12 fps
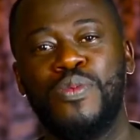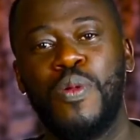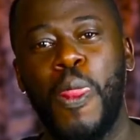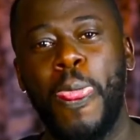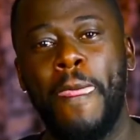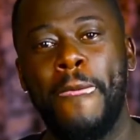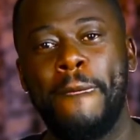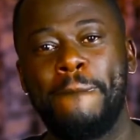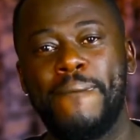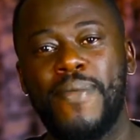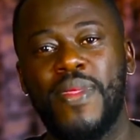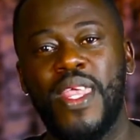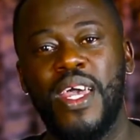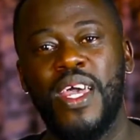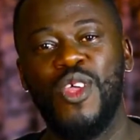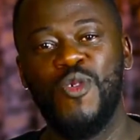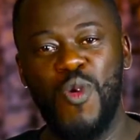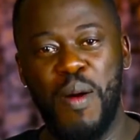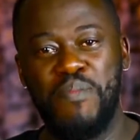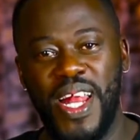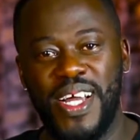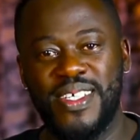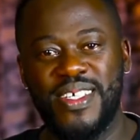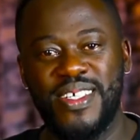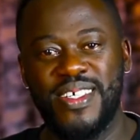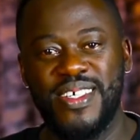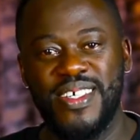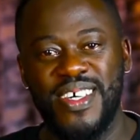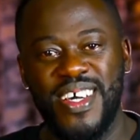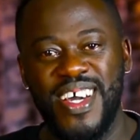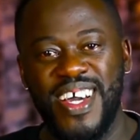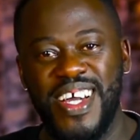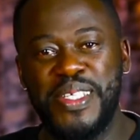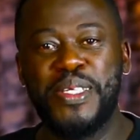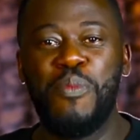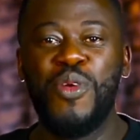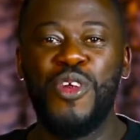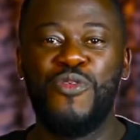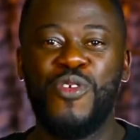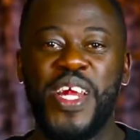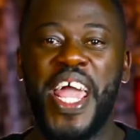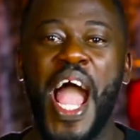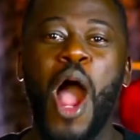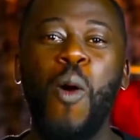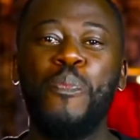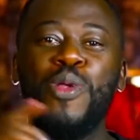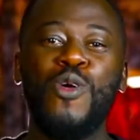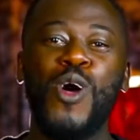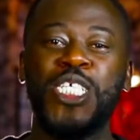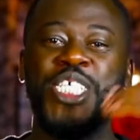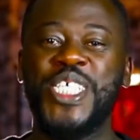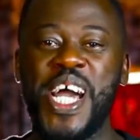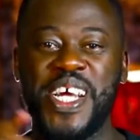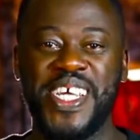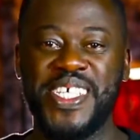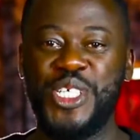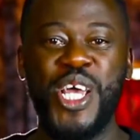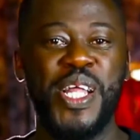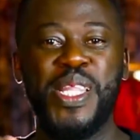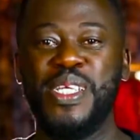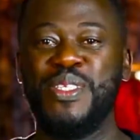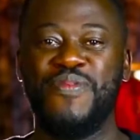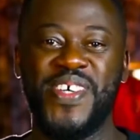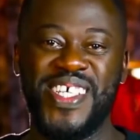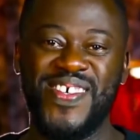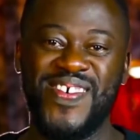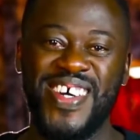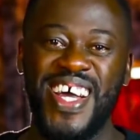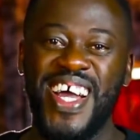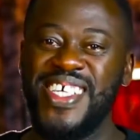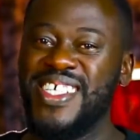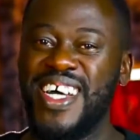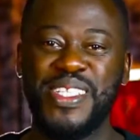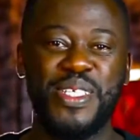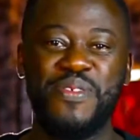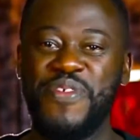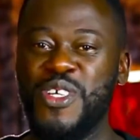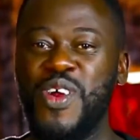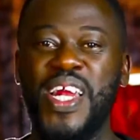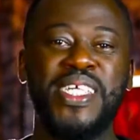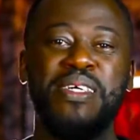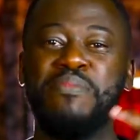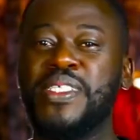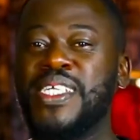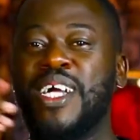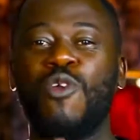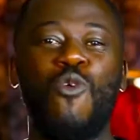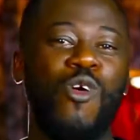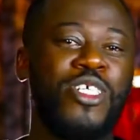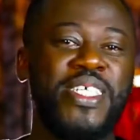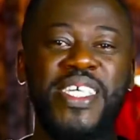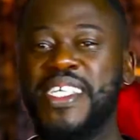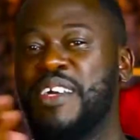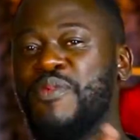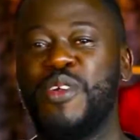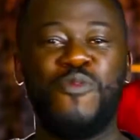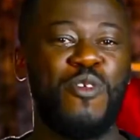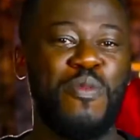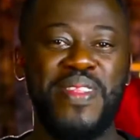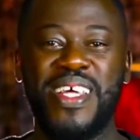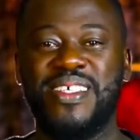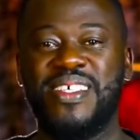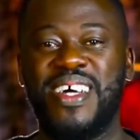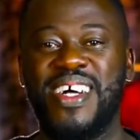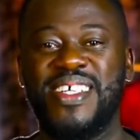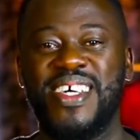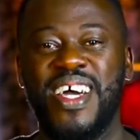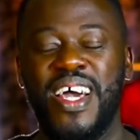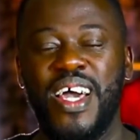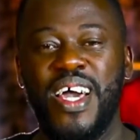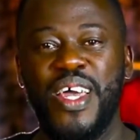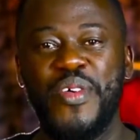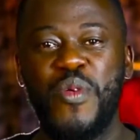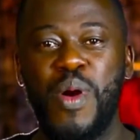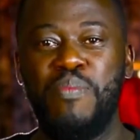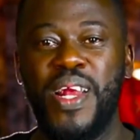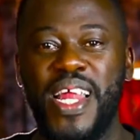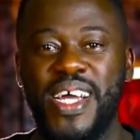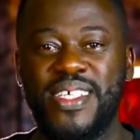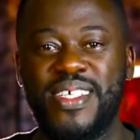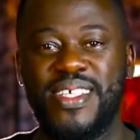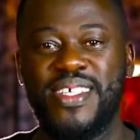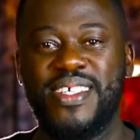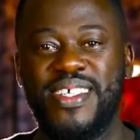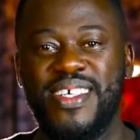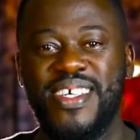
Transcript: Amen. You are blessed. Amen. It's a beautiful day. I hope you are sharing. Share this video. Share this video. Let them start watching it even from the start. You are blessed.